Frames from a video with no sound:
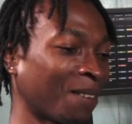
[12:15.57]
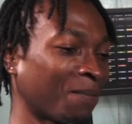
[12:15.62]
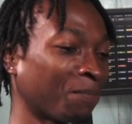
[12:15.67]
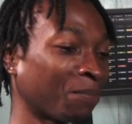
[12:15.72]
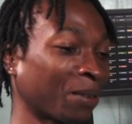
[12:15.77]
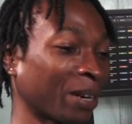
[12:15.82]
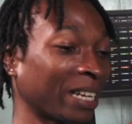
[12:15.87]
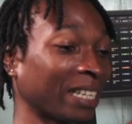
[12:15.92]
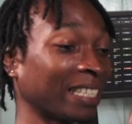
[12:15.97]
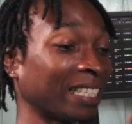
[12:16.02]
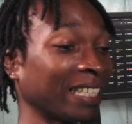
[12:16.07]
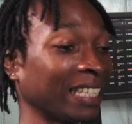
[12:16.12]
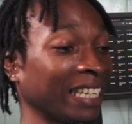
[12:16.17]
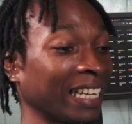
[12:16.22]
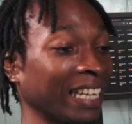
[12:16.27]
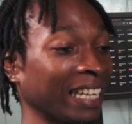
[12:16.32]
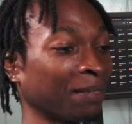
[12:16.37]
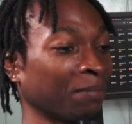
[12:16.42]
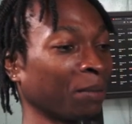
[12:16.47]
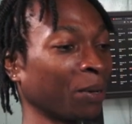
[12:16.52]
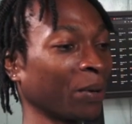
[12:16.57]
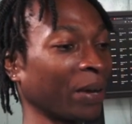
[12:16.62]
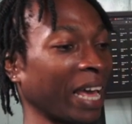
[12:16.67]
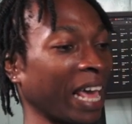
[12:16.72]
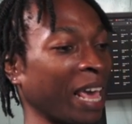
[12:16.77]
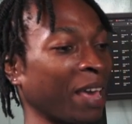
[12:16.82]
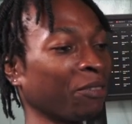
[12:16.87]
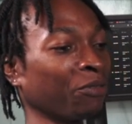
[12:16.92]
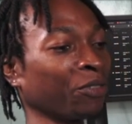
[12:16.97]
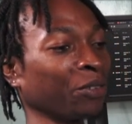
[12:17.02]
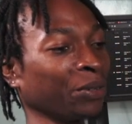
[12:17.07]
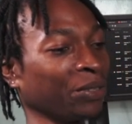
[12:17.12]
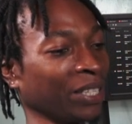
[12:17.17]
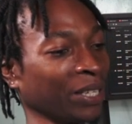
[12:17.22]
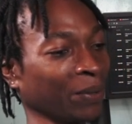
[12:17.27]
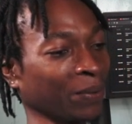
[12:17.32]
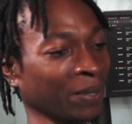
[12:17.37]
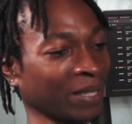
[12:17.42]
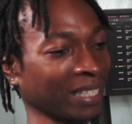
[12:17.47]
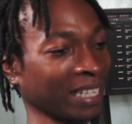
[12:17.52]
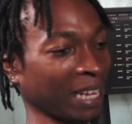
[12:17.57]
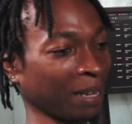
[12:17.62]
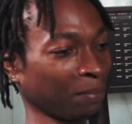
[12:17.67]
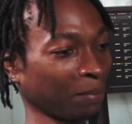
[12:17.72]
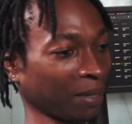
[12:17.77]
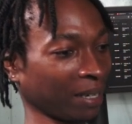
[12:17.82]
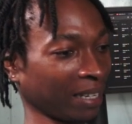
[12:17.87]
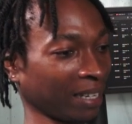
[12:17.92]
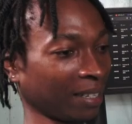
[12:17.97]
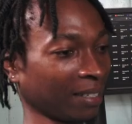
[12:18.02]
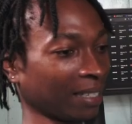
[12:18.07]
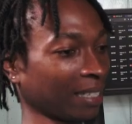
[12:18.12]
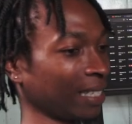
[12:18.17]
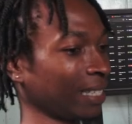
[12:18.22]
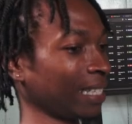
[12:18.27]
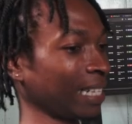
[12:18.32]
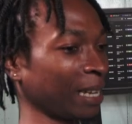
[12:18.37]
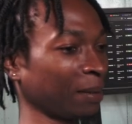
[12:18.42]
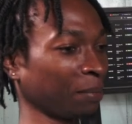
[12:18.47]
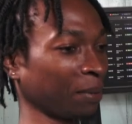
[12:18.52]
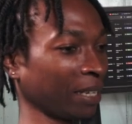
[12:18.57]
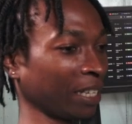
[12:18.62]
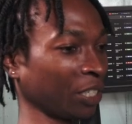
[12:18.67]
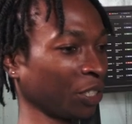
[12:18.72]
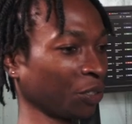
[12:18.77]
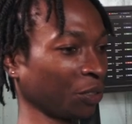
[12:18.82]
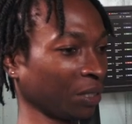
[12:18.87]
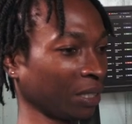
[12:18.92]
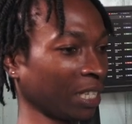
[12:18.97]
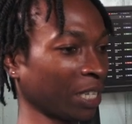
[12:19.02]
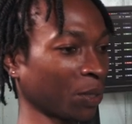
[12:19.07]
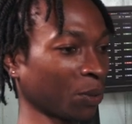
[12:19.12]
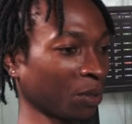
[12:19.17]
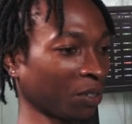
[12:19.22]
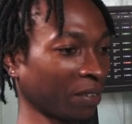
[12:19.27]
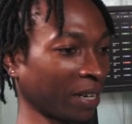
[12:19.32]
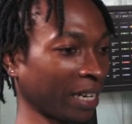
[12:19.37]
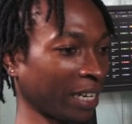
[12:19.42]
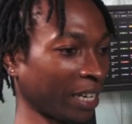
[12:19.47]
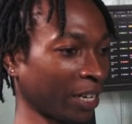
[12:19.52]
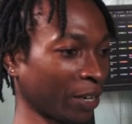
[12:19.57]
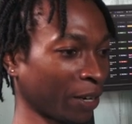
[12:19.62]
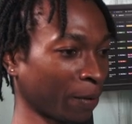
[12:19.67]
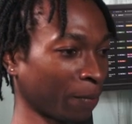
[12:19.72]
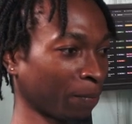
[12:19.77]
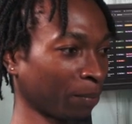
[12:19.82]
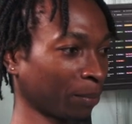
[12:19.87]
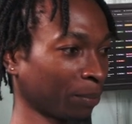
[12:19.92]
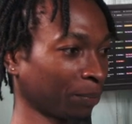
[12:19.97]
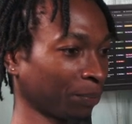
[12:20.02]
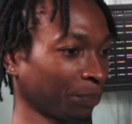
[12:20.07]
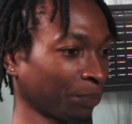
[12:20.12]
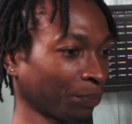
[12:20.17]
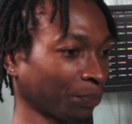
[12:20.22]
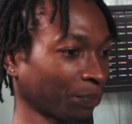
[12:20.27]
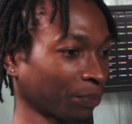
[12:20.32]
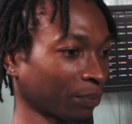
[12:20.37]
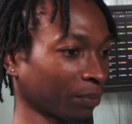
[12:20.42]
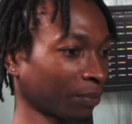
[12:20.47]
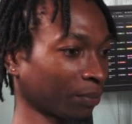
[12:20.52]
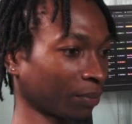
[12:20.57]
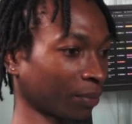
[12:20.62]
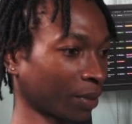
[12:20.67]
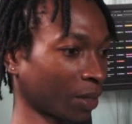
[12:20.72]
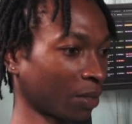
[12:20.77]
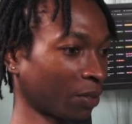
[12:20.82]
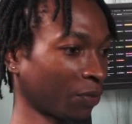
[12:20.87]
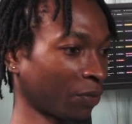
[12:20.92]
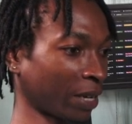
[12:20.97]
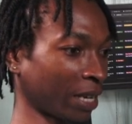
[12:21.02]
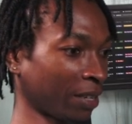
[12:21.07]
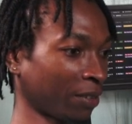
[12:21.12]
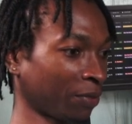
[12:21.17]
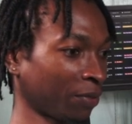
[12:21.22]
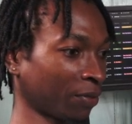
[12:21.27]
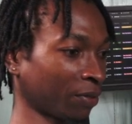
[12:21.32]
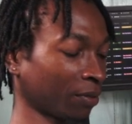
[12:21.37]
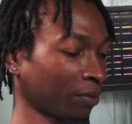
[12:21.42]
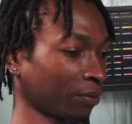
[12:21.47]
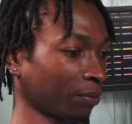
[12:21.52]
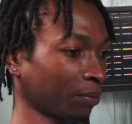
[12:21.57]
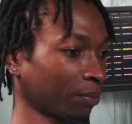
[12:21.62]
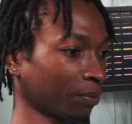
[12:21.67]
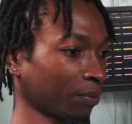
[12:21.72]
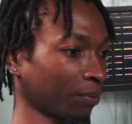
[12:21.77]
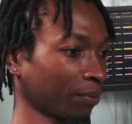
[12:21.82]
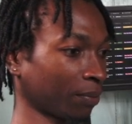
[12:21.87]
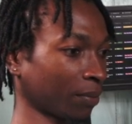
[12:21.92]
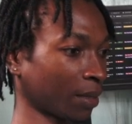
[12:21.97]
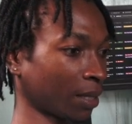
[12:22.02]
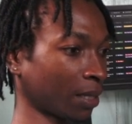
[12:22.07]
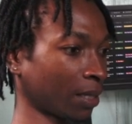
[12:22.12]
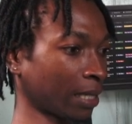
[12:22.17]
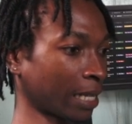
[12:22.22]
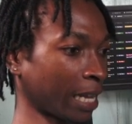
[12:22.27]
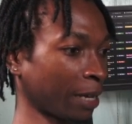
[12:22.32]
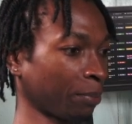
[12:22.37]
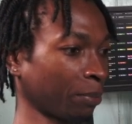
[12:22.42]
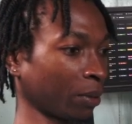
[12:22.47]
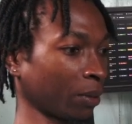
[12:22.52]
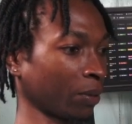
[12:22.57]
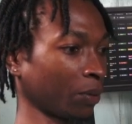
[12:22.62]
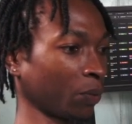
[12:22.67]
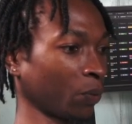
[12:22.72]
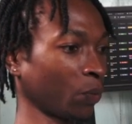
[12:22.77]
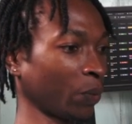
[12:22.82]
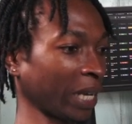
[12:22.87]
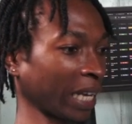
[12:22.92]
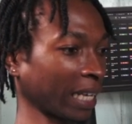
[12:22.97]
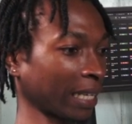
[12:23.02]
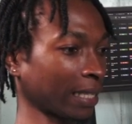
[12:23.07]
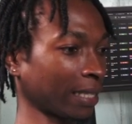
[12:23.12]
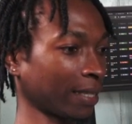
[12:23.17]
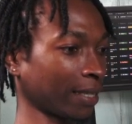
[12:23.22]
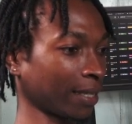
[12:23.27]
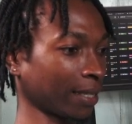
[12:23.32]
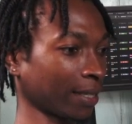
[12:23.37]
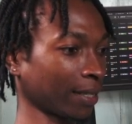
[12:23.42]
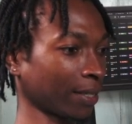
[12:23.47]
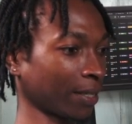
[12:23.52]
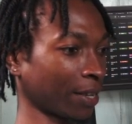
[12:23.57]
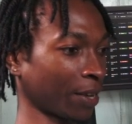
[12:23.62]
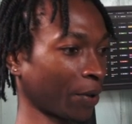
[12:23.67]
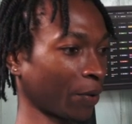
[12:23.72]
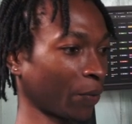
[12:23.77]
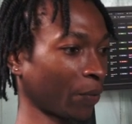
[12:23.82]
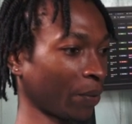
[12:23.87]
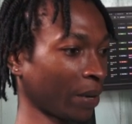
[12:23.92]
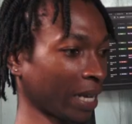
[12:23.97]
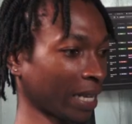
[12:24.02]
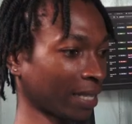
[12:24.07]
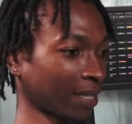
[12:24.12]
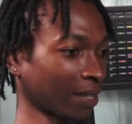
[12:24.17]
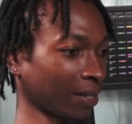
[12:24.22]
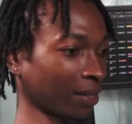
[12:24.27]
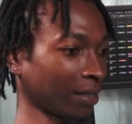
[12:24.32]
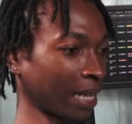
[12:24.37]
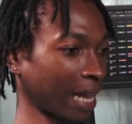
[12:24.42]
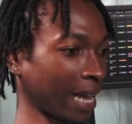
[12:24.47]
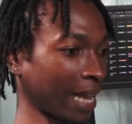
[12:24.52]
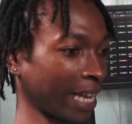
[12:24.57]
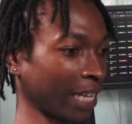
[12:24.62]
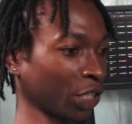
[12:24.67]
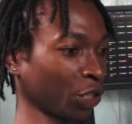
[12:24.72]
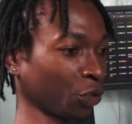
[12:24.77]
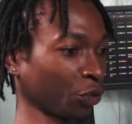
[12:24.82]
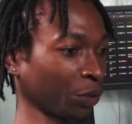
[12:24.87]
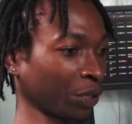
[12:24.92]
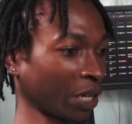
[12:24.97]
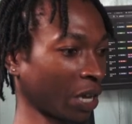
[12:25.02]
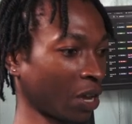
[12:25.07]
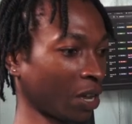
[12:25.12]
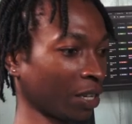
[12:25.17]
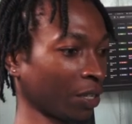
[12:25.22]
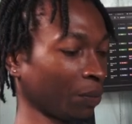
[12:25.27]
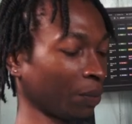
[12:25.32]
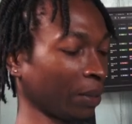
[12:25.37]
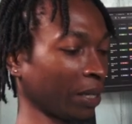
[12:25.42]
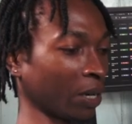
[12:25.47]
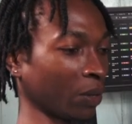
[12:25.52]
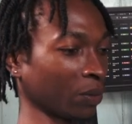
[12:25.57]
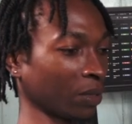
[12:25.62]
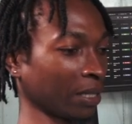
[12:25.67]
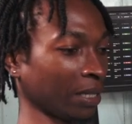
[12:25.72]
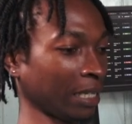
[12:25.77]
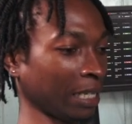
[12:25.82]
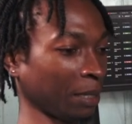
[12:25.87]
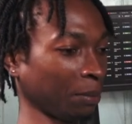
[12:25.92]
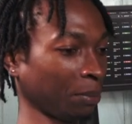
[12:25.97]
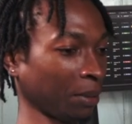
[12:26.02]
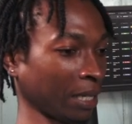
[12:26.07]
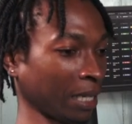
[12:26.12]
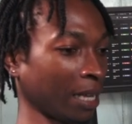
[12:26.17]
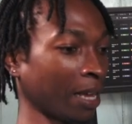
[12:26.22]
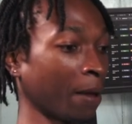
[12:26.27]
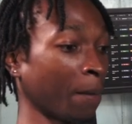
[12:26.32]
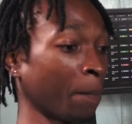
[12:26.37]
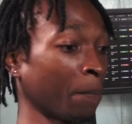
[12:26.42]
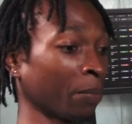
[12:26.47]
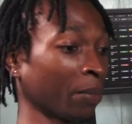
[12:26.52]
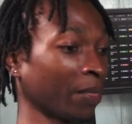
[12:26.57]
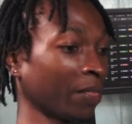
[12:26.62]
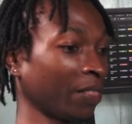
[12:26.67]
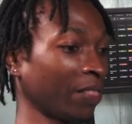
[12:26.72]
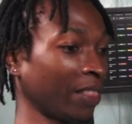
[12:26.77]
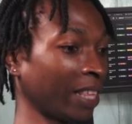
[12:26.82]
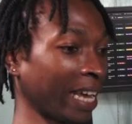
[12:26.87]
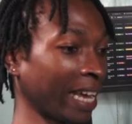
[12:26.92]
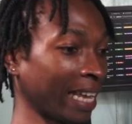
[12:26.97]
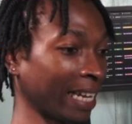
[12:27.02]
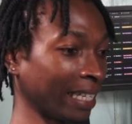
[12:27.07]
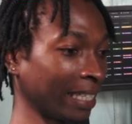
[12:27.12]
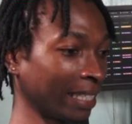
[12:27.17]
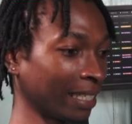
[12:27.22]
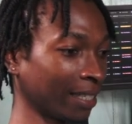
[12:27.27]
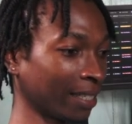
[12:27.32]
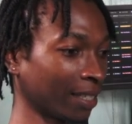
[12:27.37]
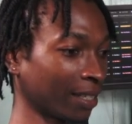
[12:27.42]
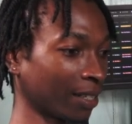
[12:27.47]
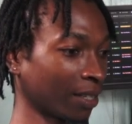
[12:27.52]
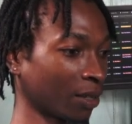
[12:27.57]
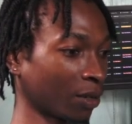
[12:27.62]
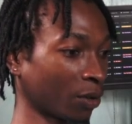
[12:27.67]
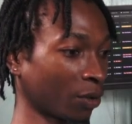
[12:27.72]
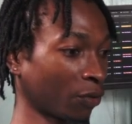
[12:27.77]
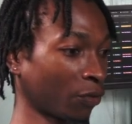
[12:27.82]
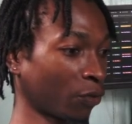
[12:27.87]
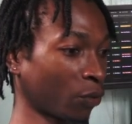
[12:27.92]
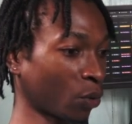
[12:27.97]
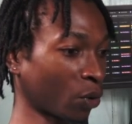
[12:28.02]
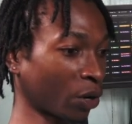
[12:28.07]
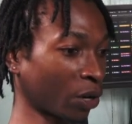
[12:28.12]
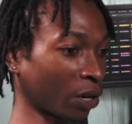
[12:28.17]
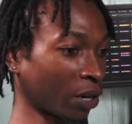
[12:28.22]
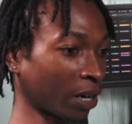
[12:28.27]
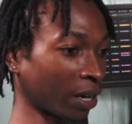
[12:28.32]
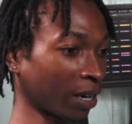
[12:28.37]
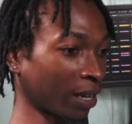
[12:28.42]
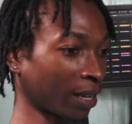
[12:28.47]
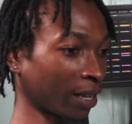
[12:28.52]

Price lit, bro. Everything was sniper entry. This one right here on the 5, sniper, wicks on that entry all the way down to TP. Then for